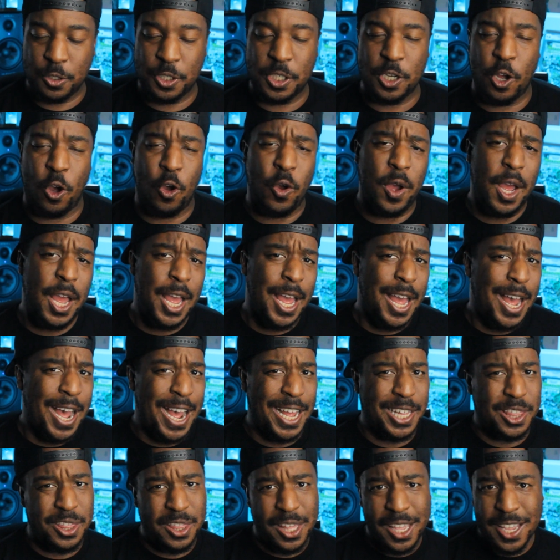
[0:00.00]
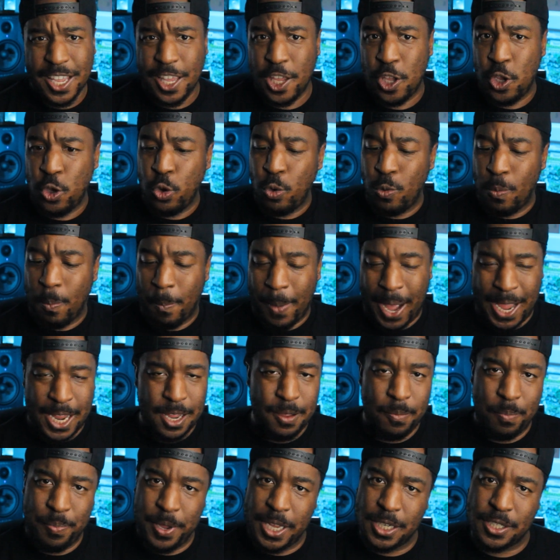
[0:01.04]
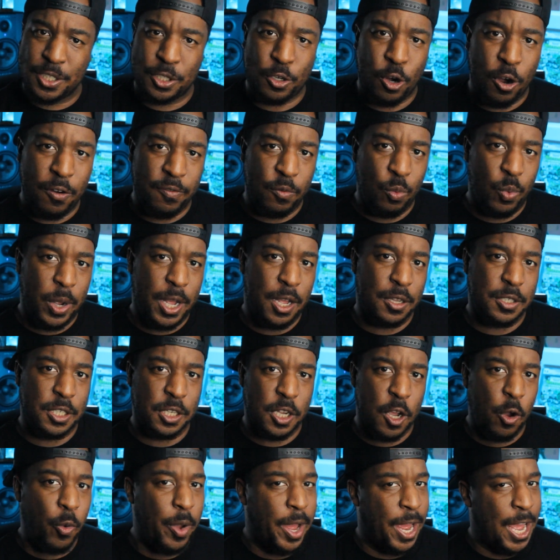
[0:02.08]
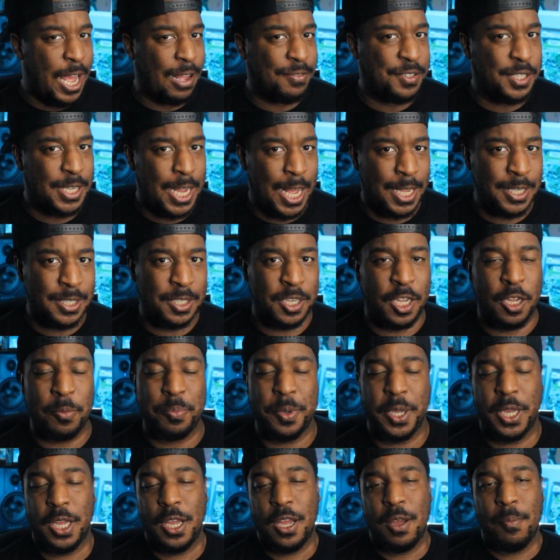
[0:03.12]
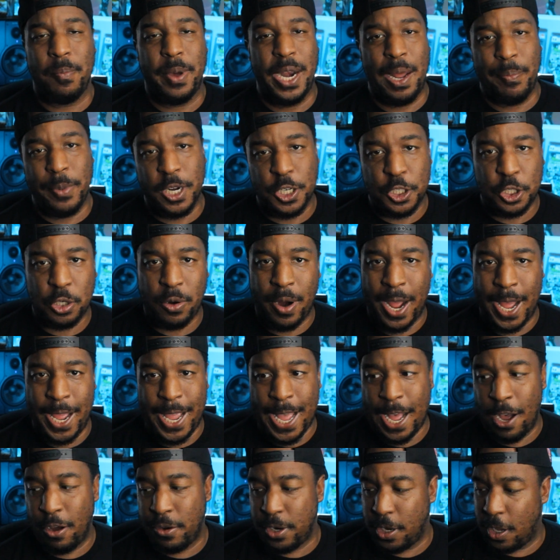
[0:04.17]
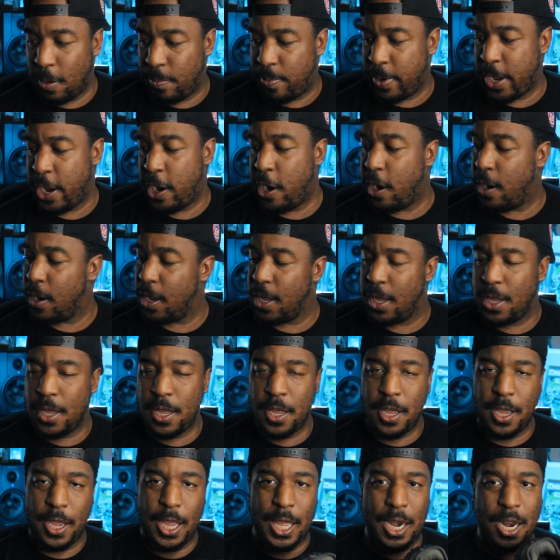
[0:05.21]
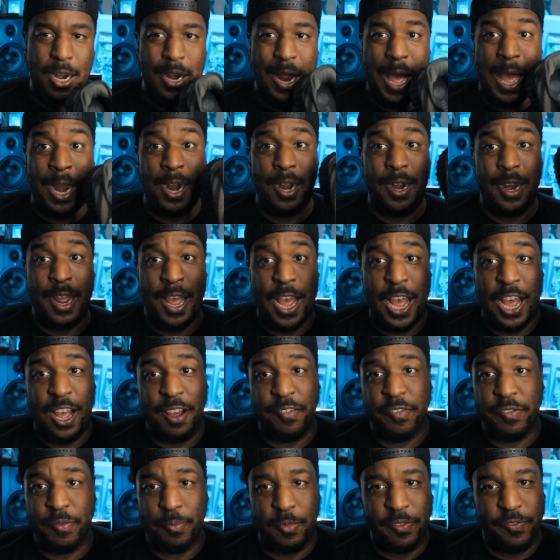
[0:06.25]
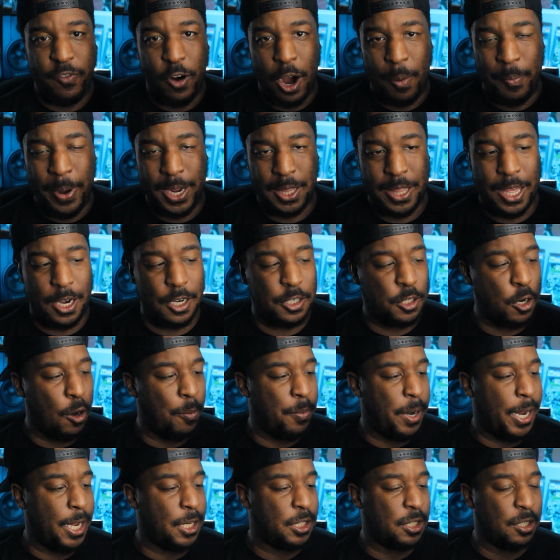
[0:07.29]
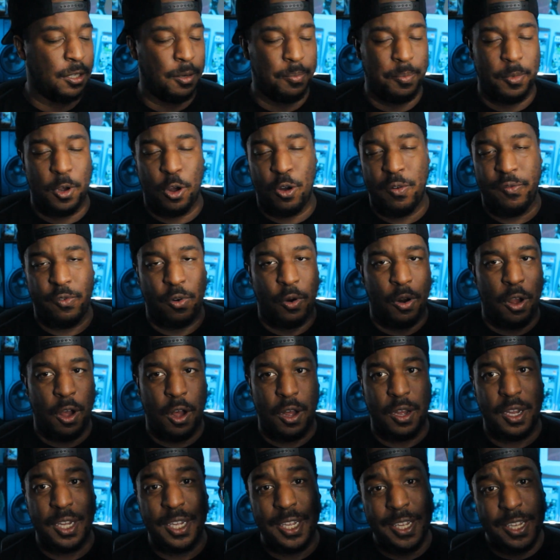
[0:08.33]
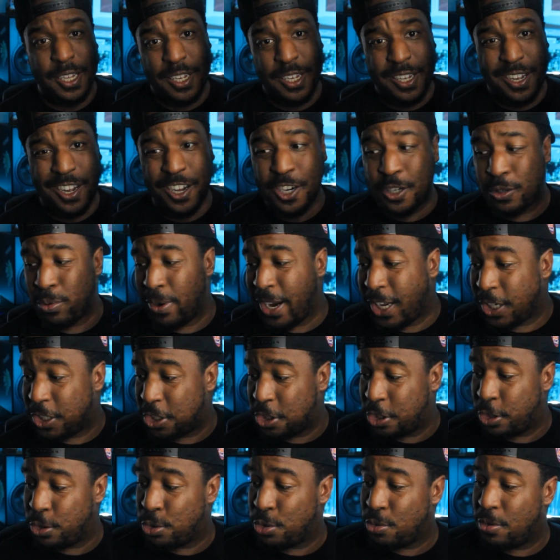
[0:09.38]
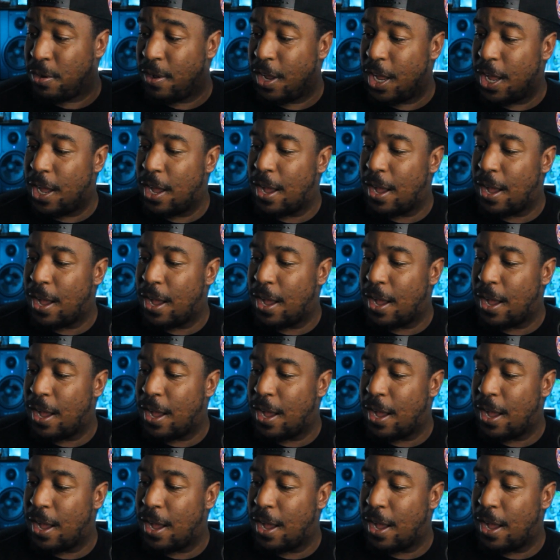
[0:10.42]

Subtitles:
So I think you might be served well to go a half size up, but I'm going to try out a pair in a 9.5 before I make that determination. Overall, a great shoe.